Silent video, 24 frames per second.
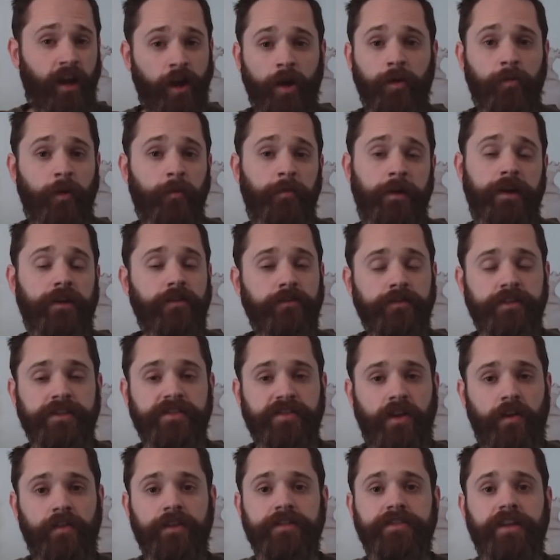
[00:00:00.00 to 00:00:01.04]
terrible
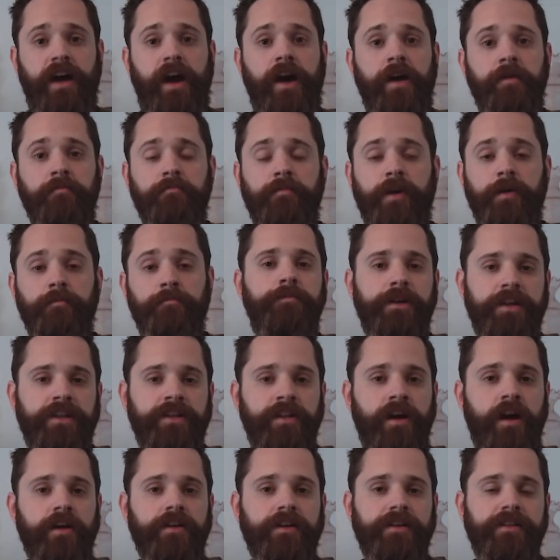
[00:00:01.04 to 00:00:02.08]
penalties all the time, but
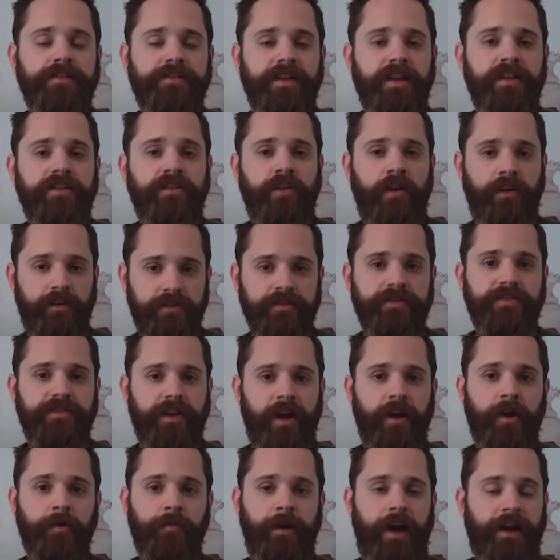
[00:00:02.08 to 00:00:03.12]
Benenoch is a
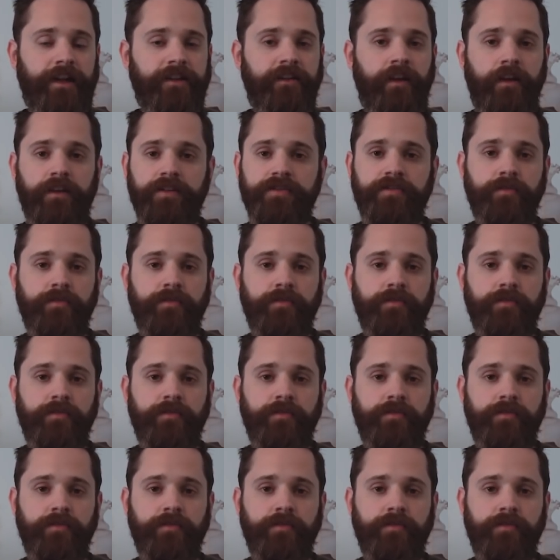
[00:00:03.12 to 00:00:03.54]
turnstile back there,